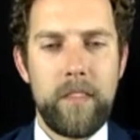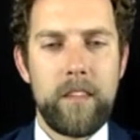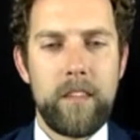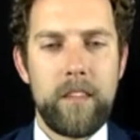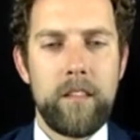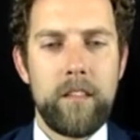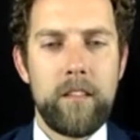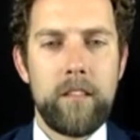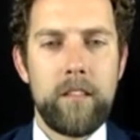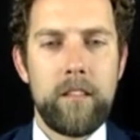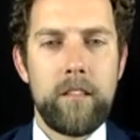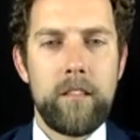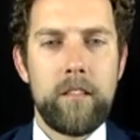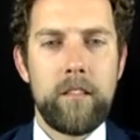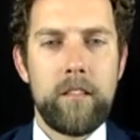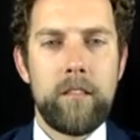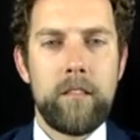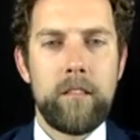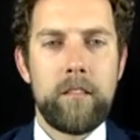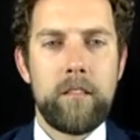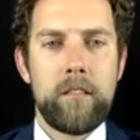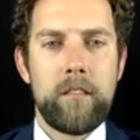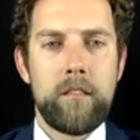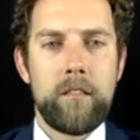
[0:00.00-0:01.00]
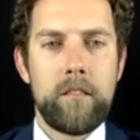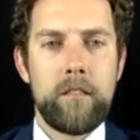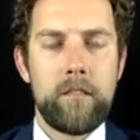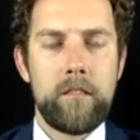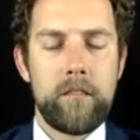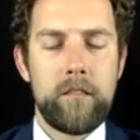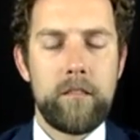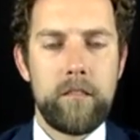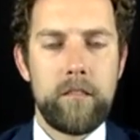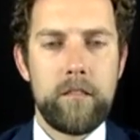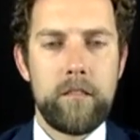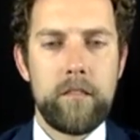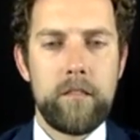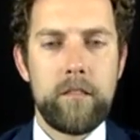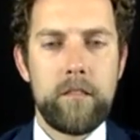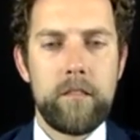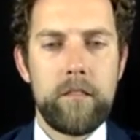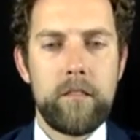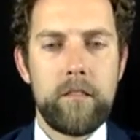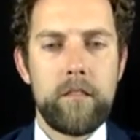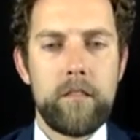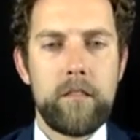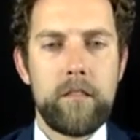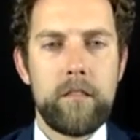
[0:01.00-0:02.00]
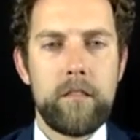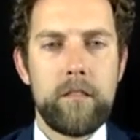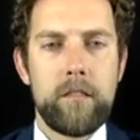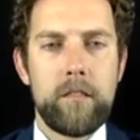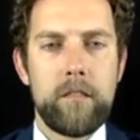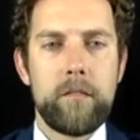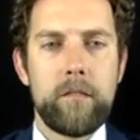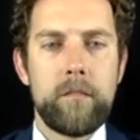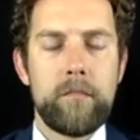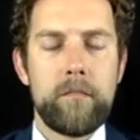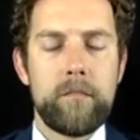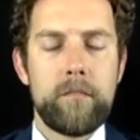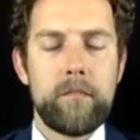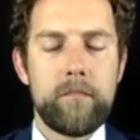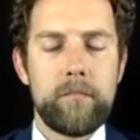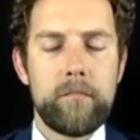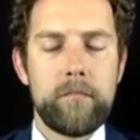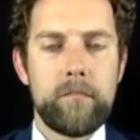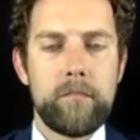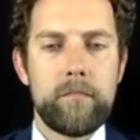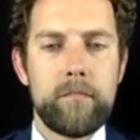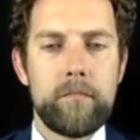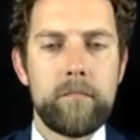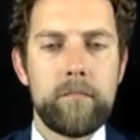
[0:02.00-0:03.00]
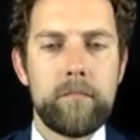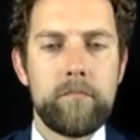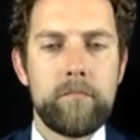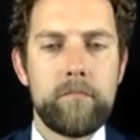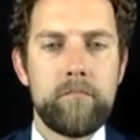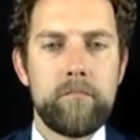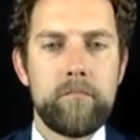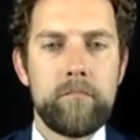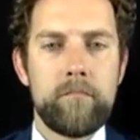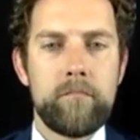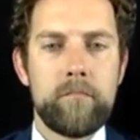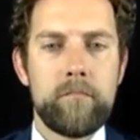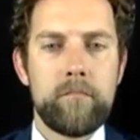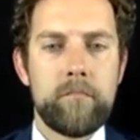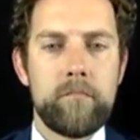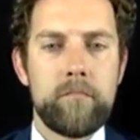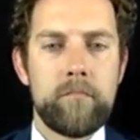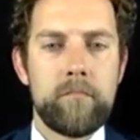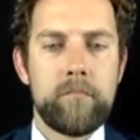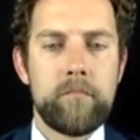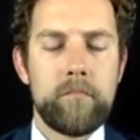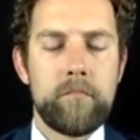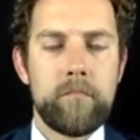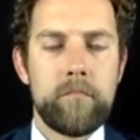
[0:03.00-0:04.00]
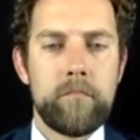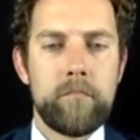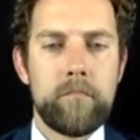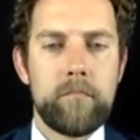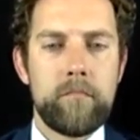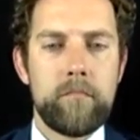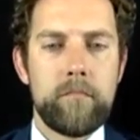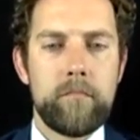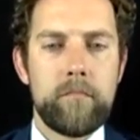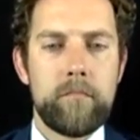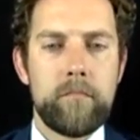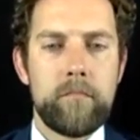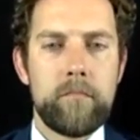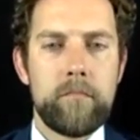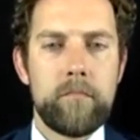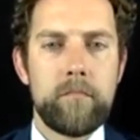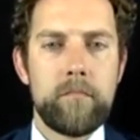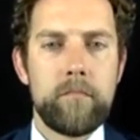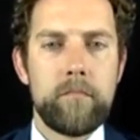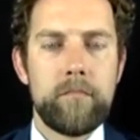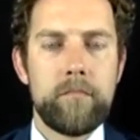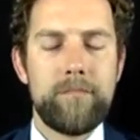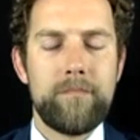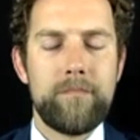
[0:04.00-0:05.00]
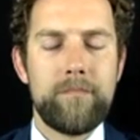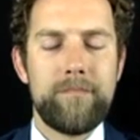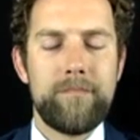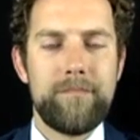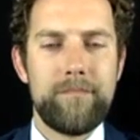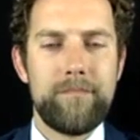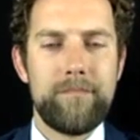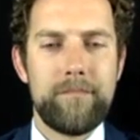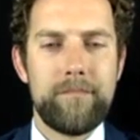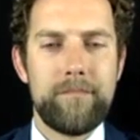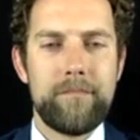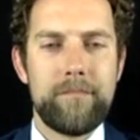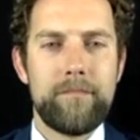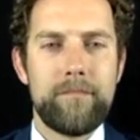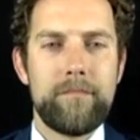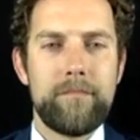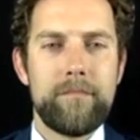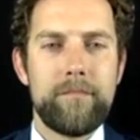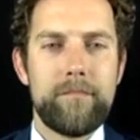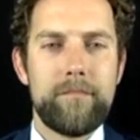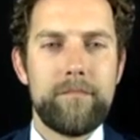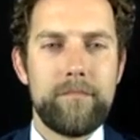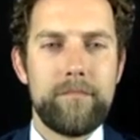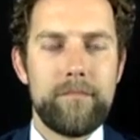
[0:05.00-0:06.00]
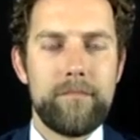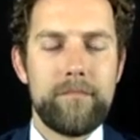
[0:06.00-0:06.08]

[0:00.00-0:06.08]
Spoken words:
(not speaking)